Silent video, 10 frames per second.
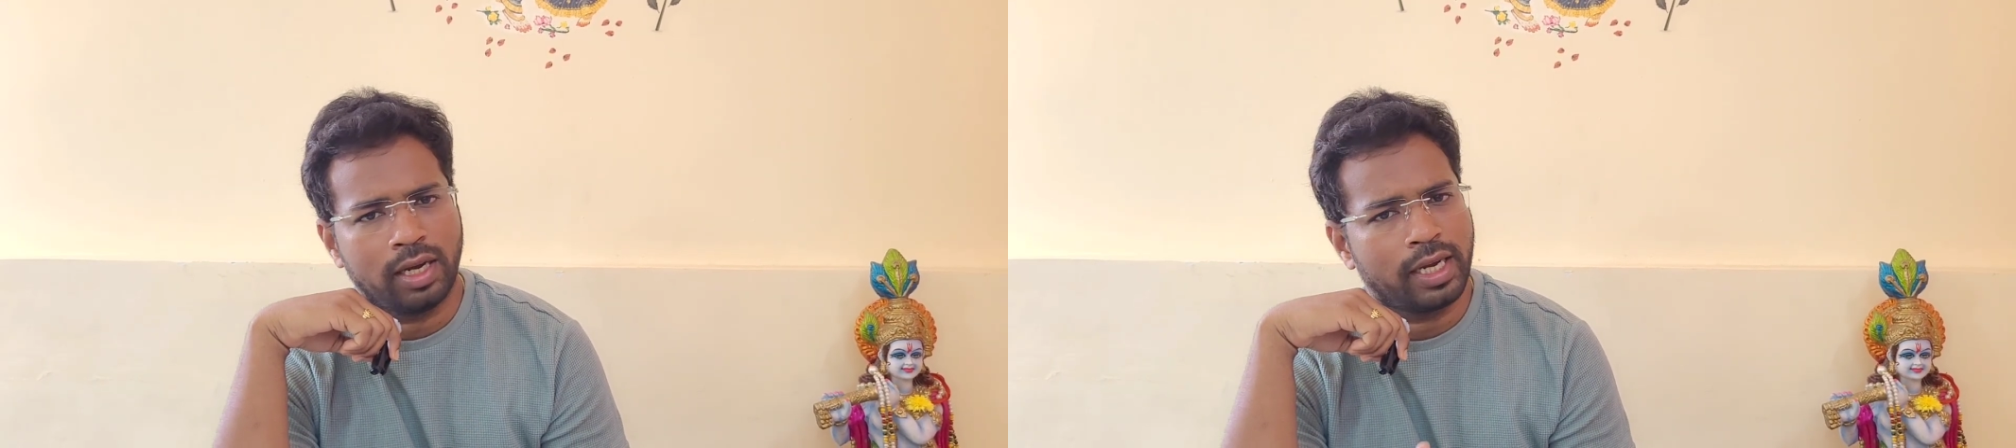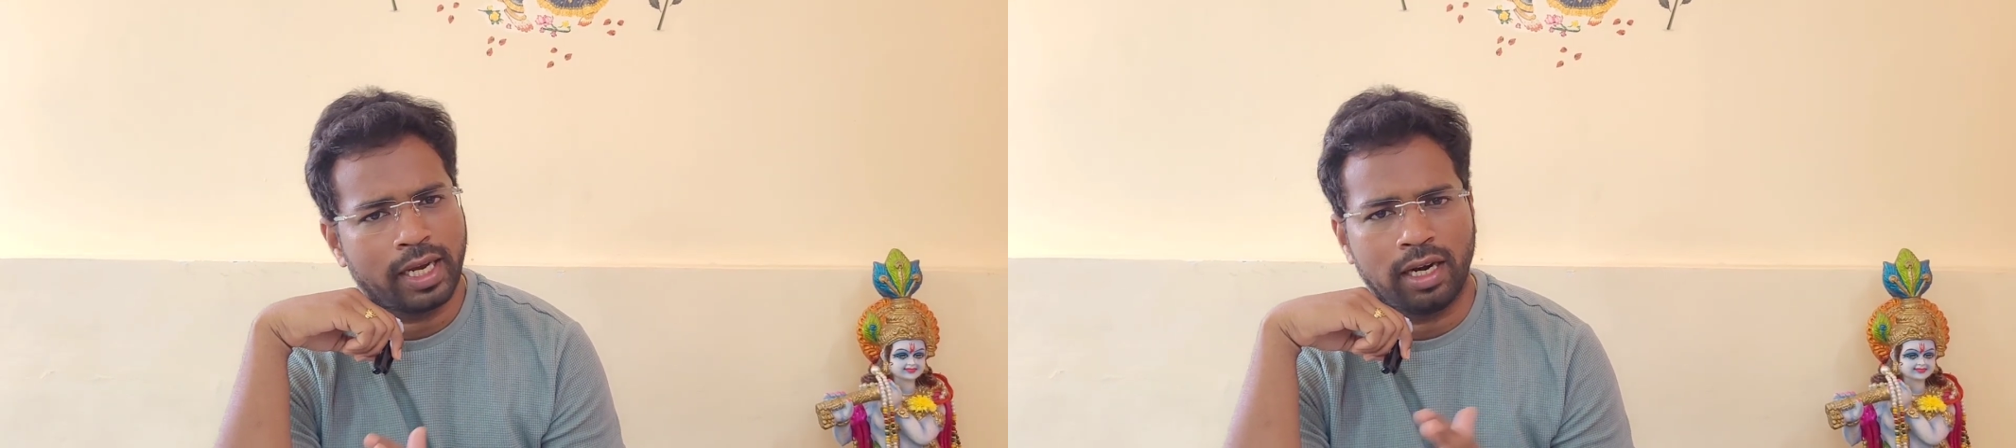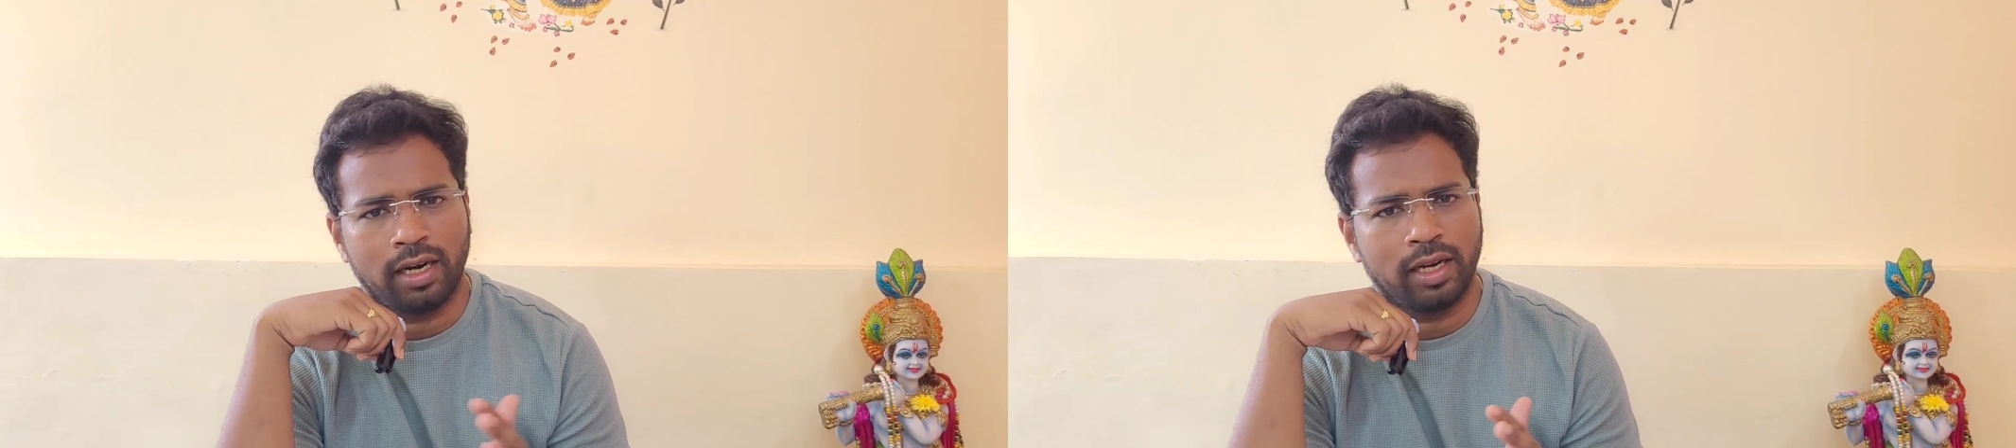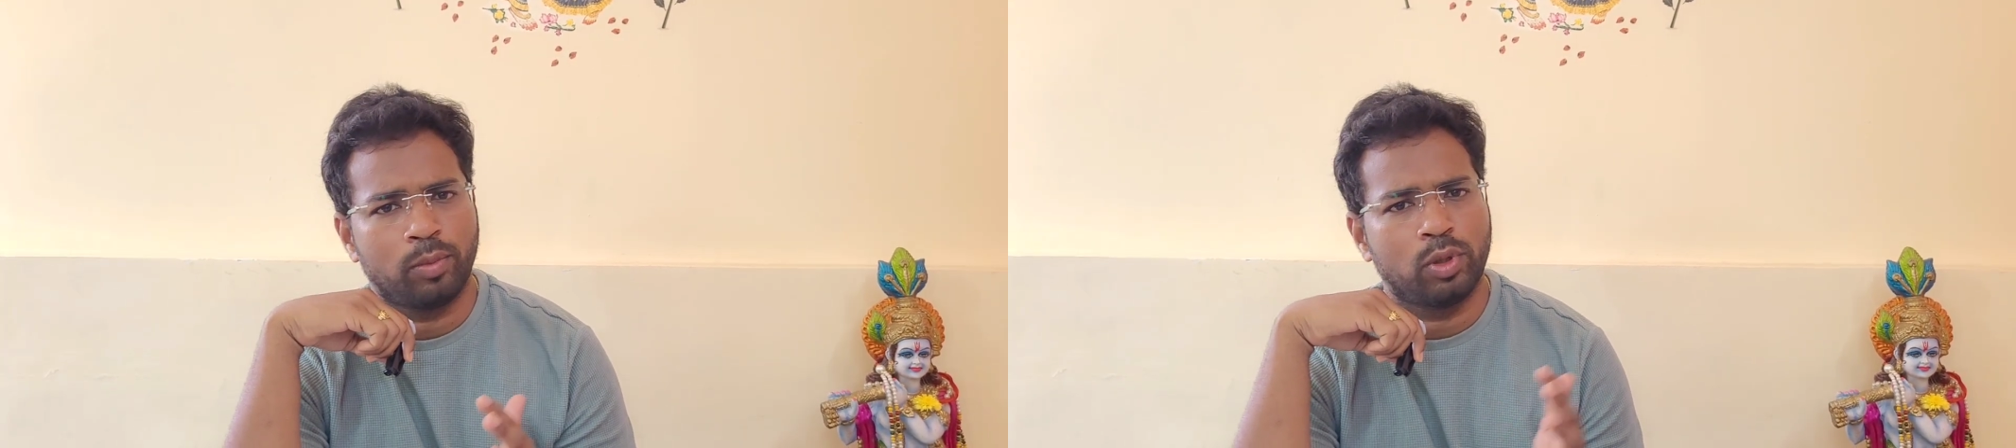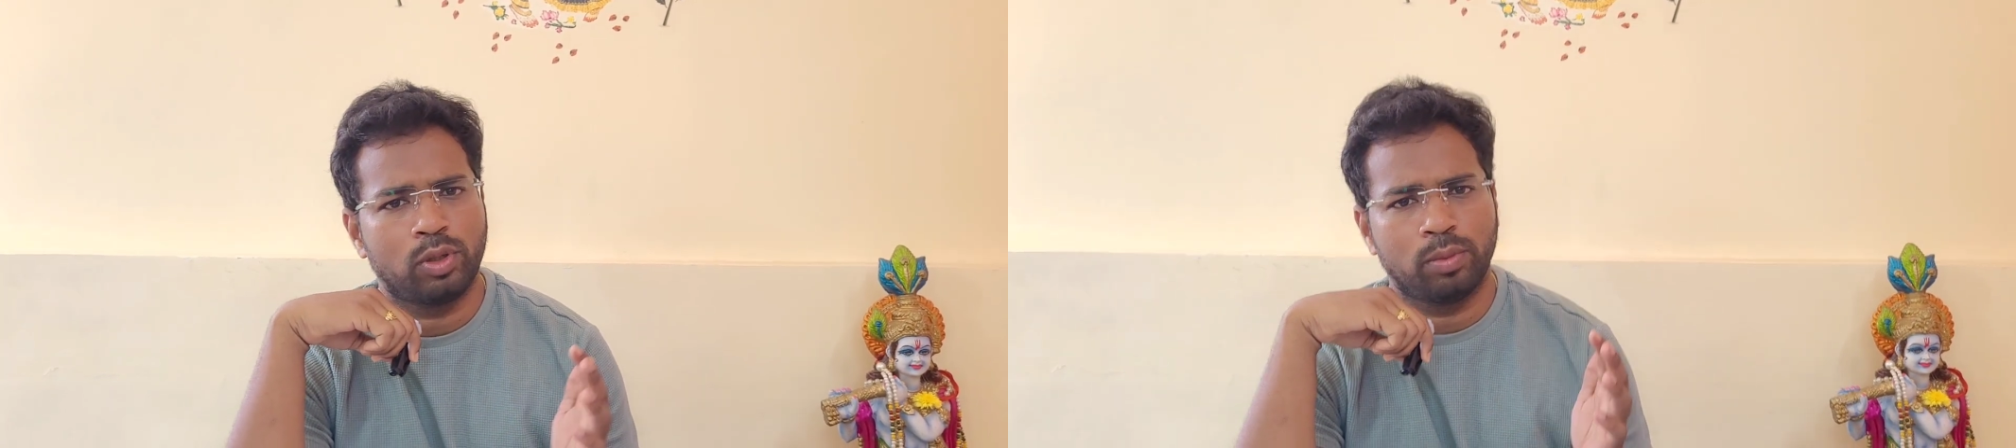he cannot
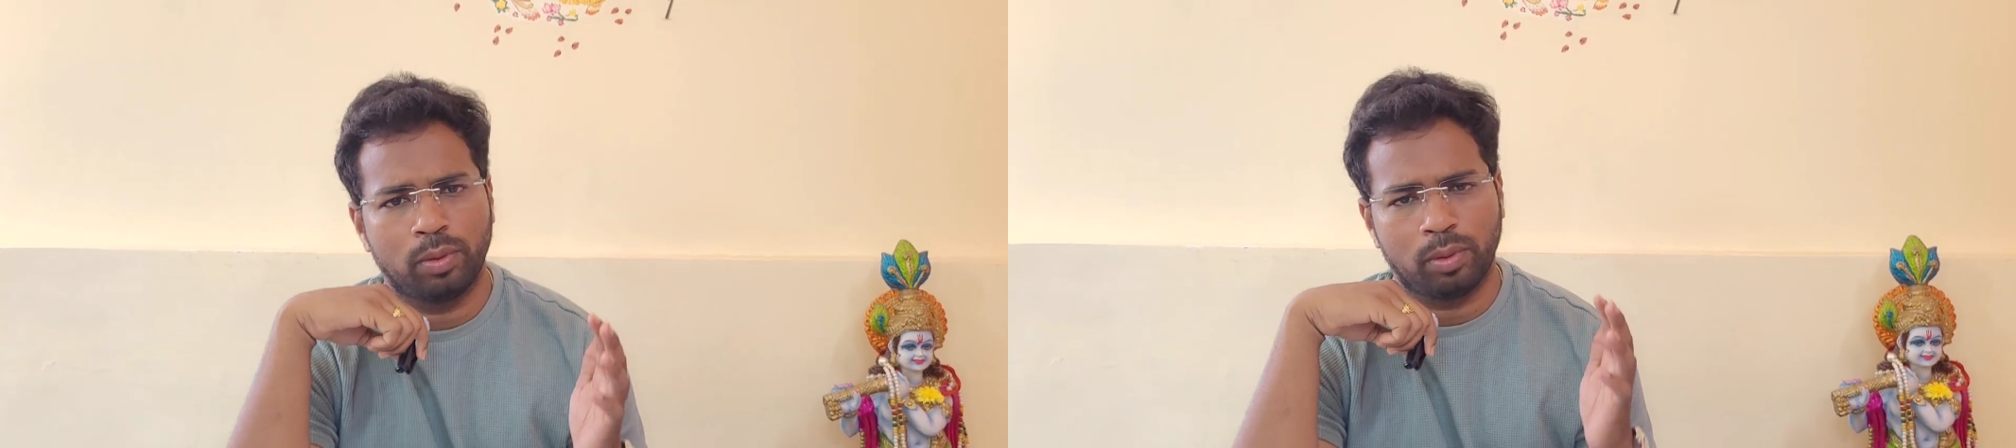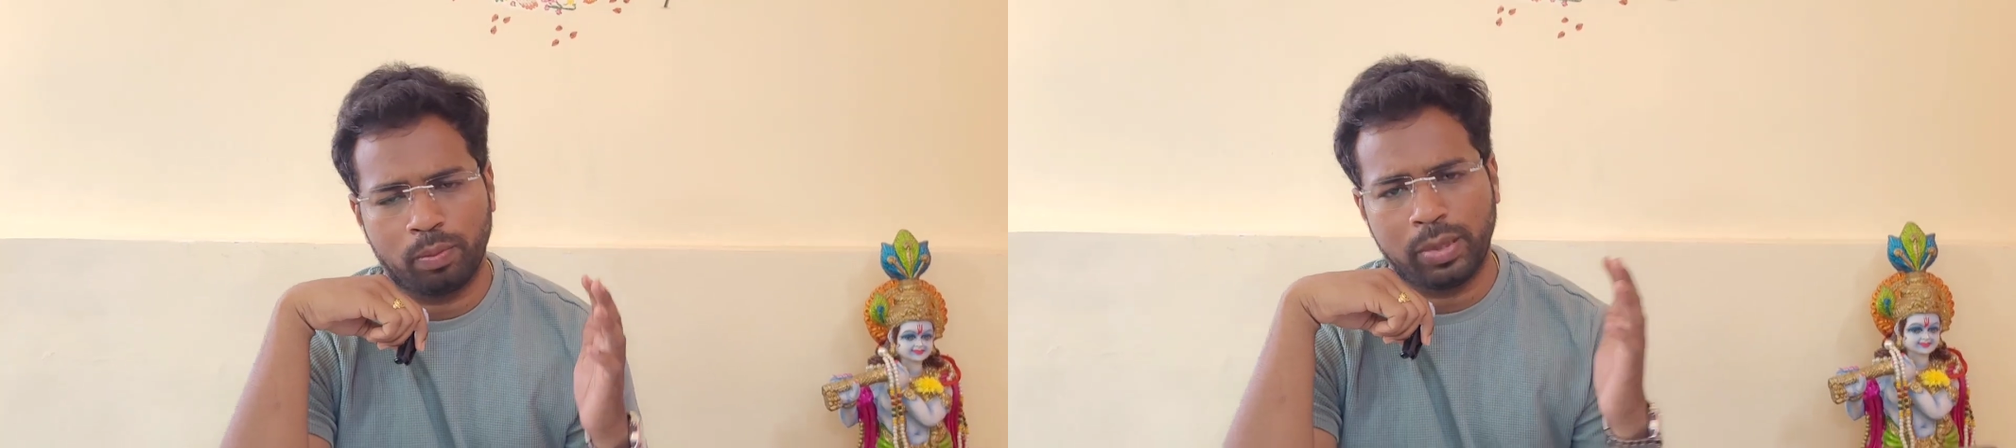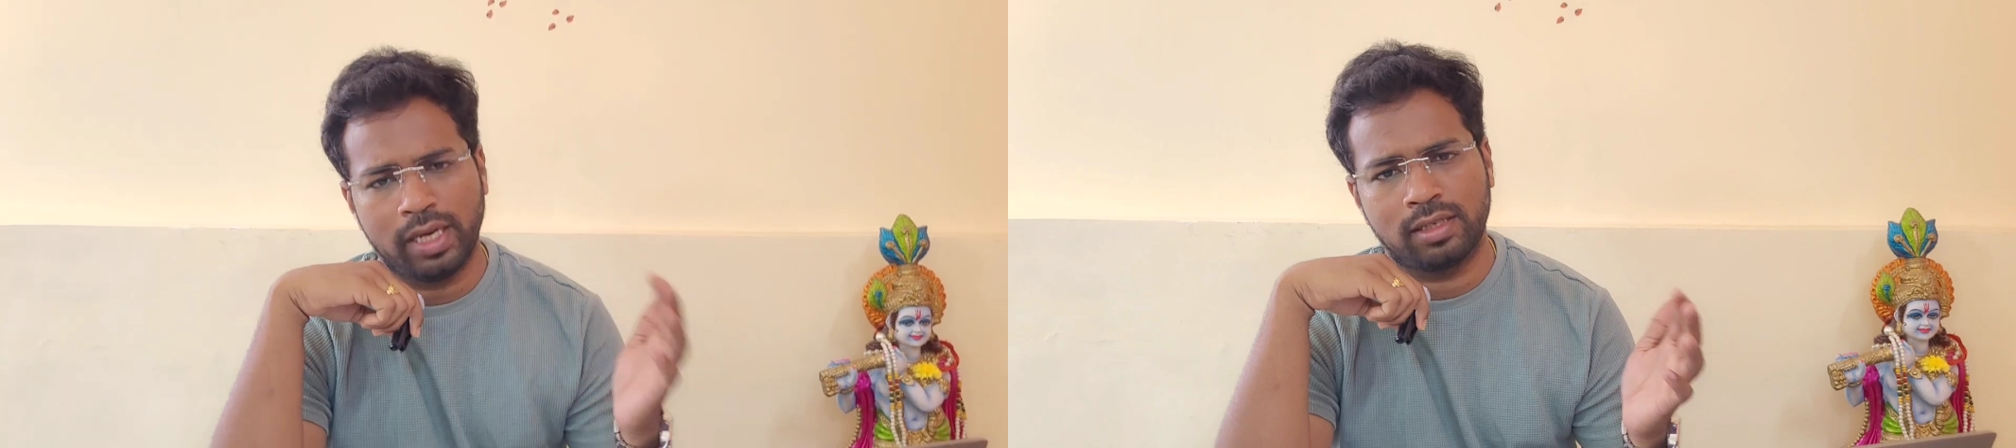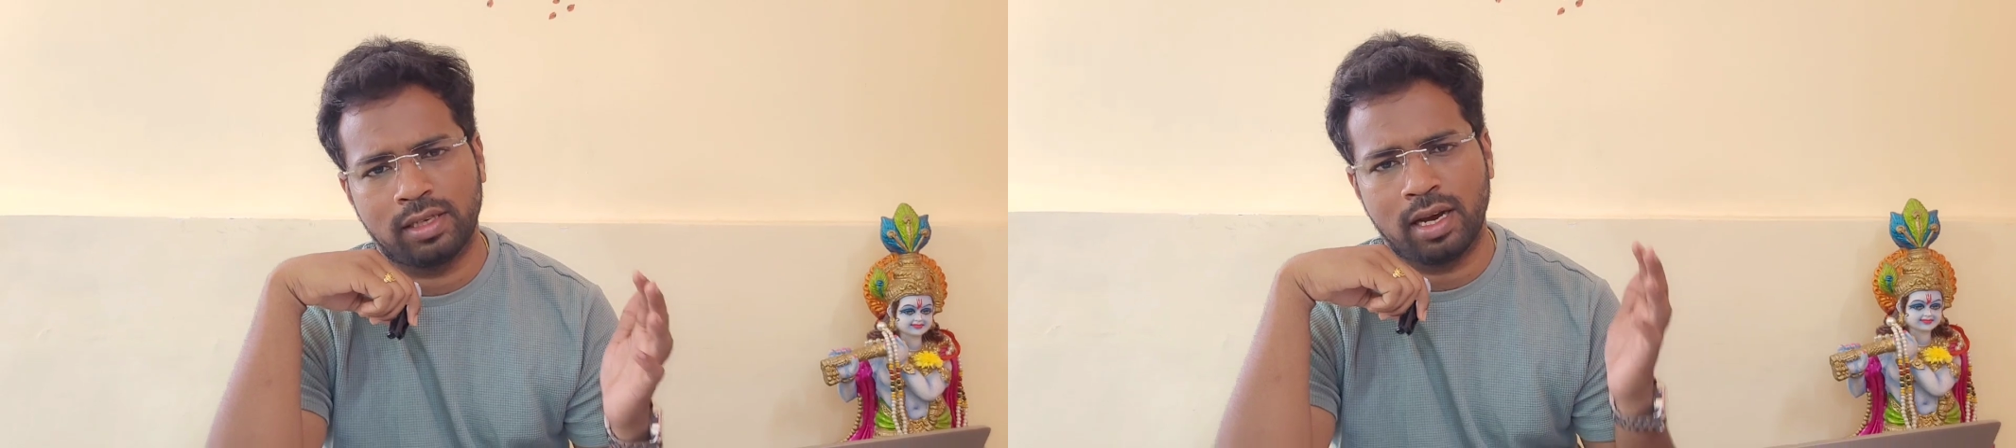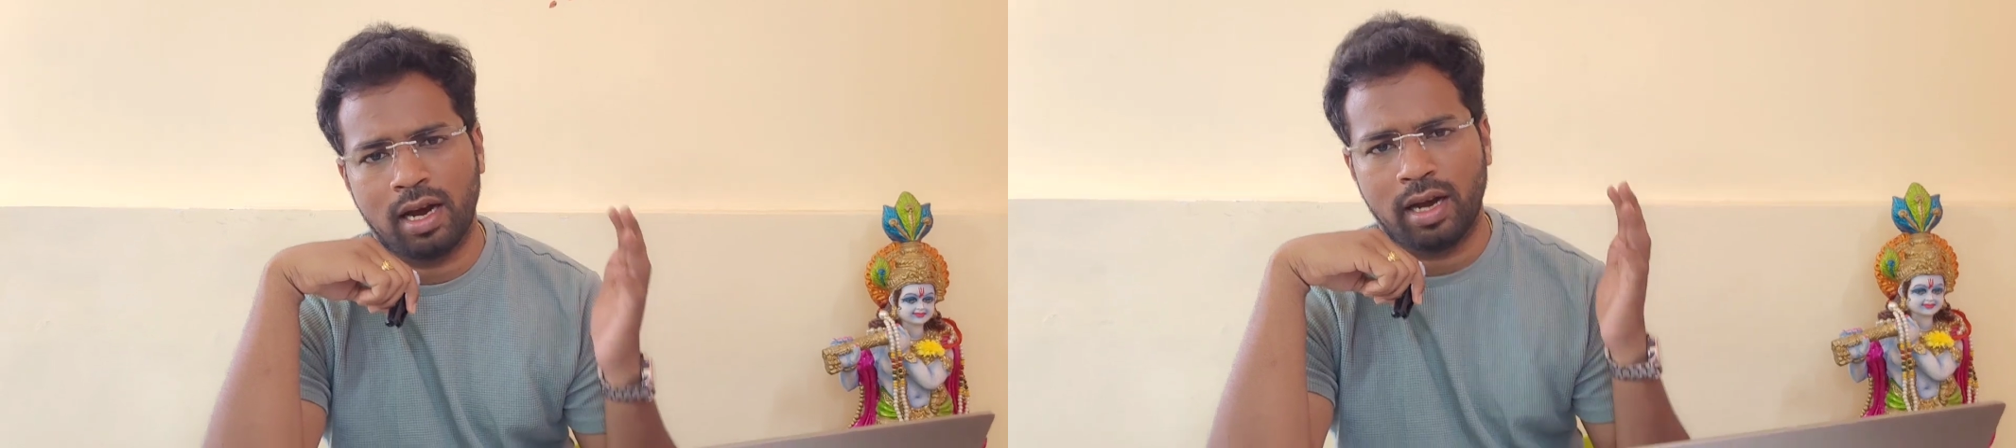able to place
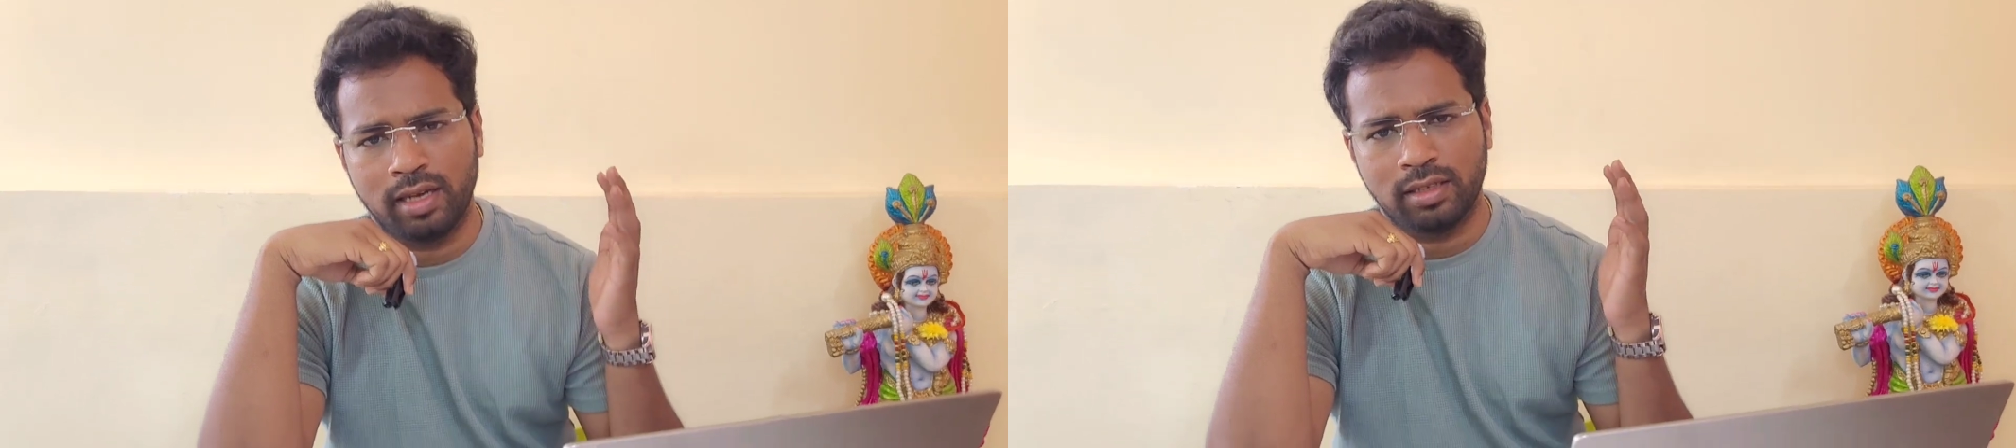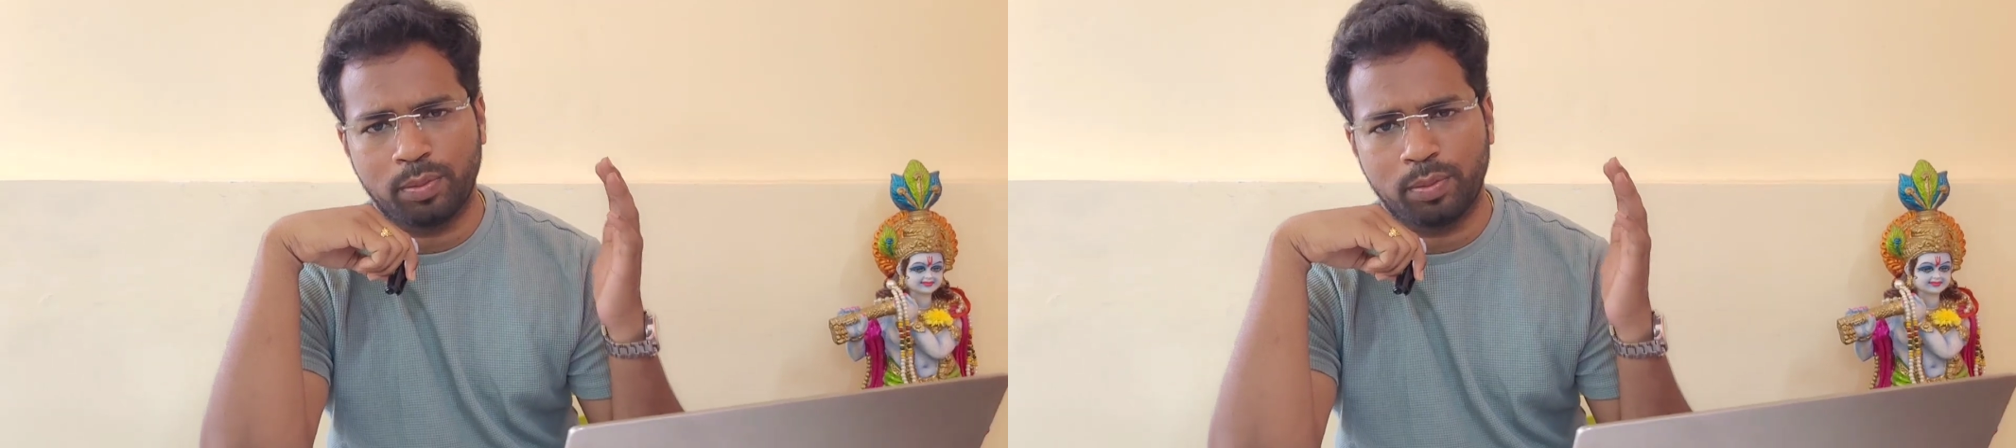his